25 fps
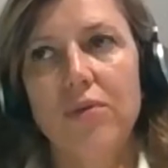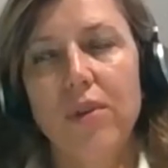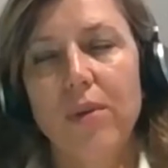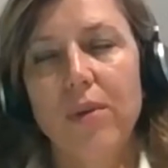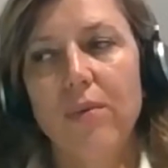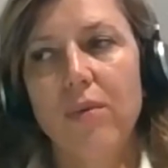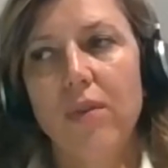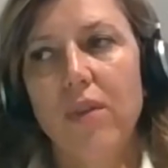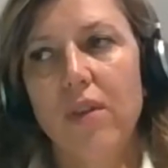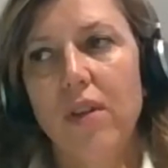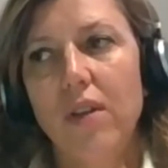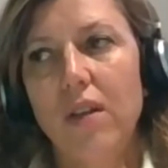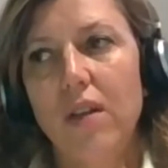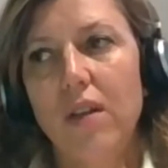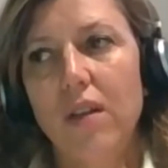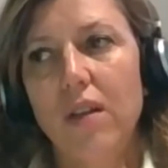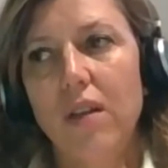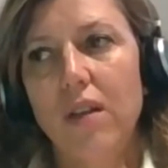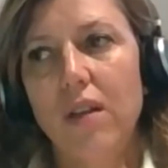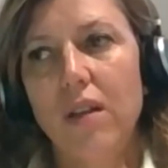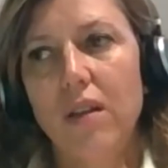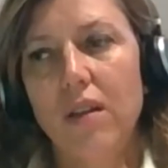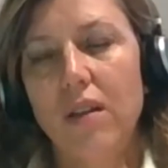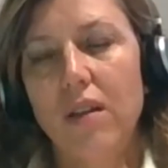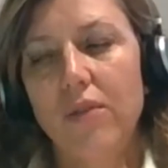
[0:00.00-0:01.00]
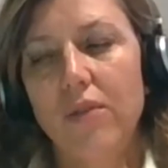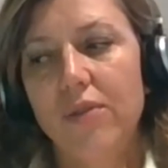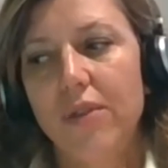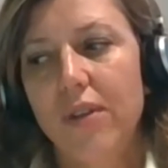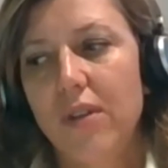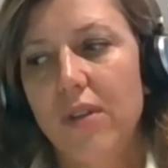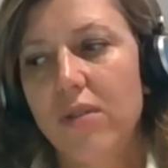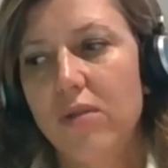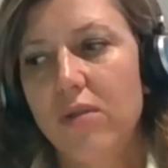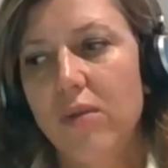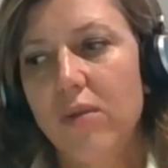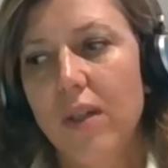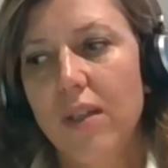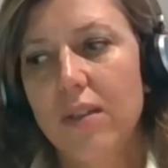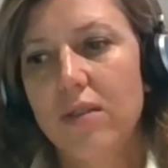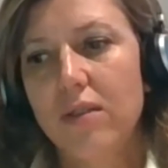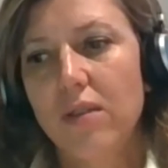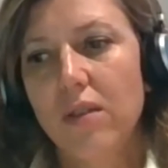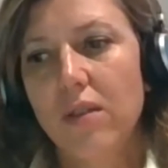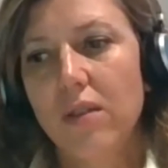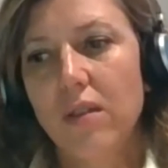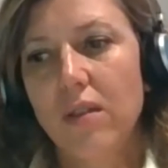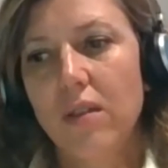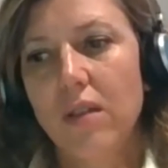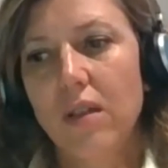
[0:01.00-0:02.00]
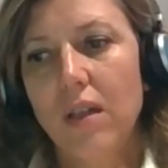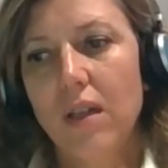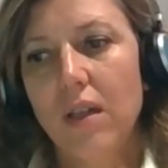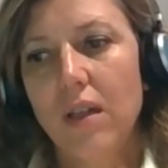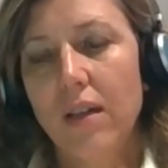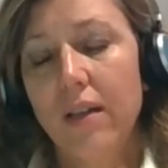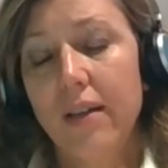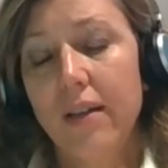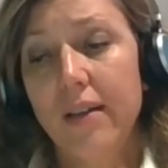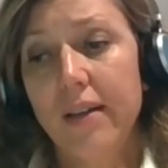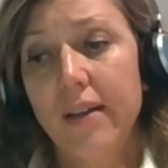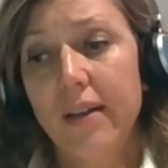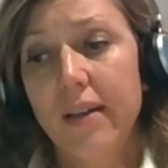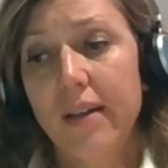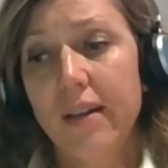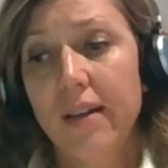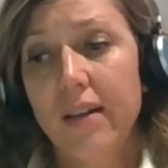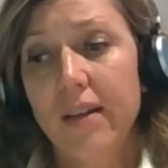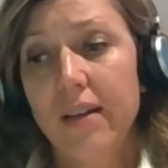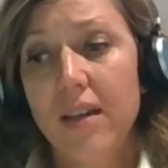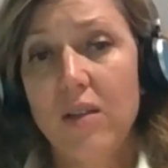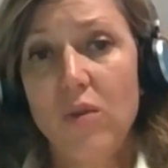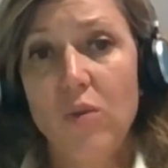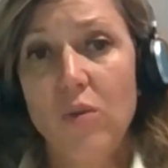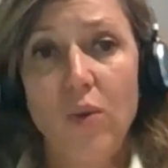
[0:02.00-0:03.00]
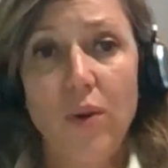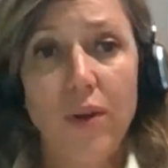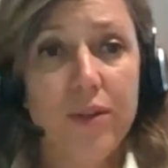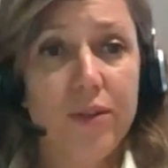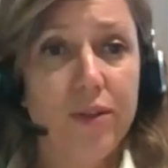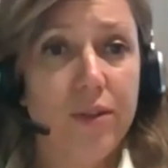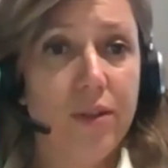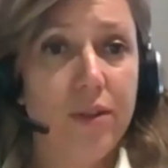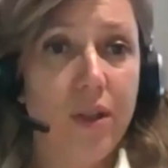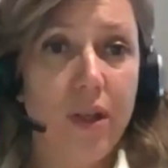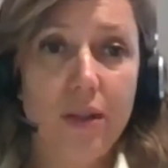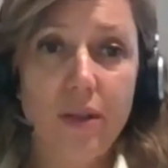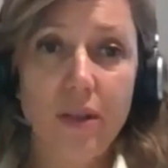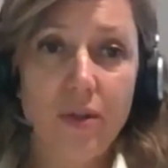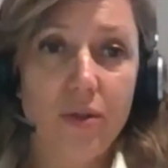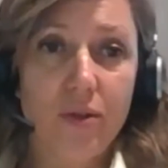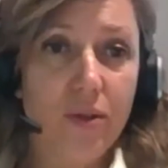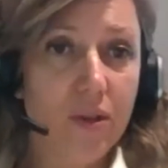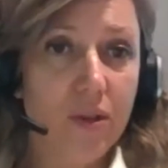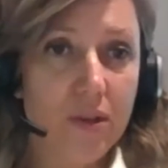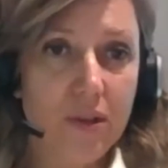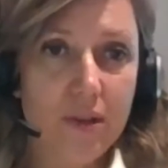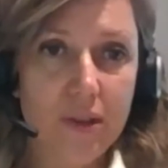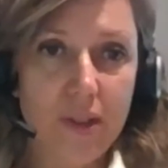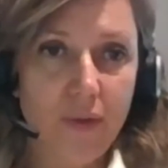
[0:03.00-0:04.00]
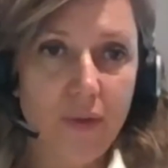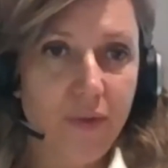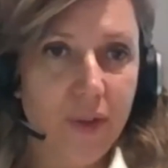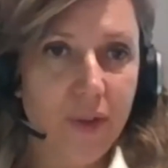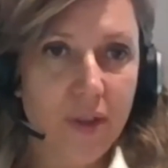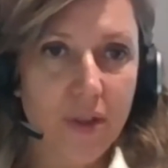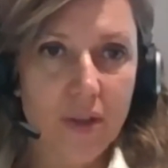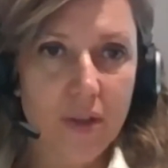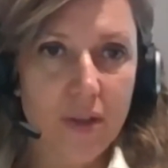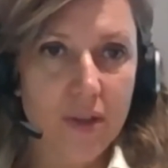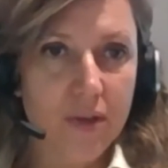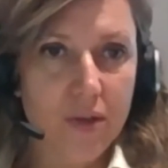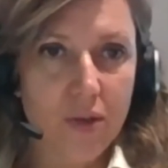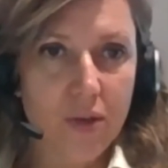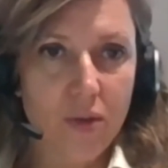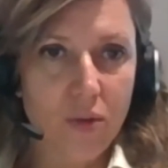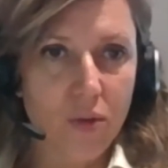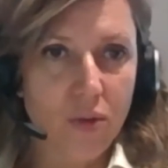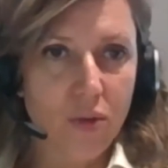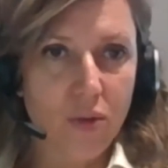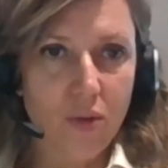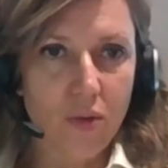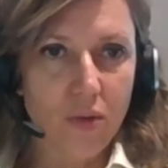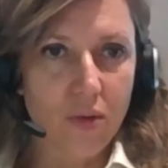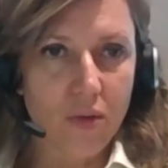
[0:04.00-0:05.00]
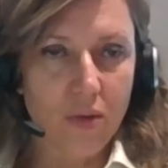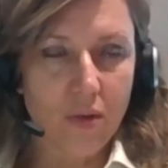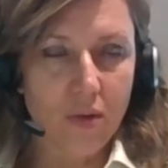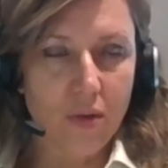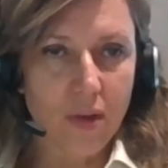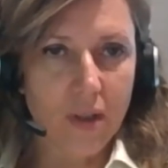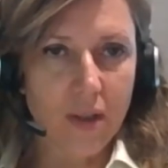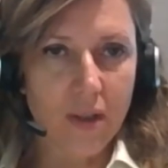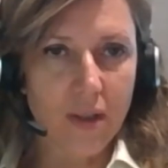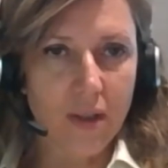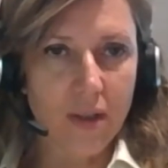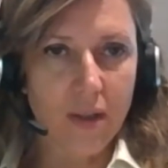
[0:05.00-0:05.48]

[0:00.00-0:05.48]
from the first question. It was not at all difficult to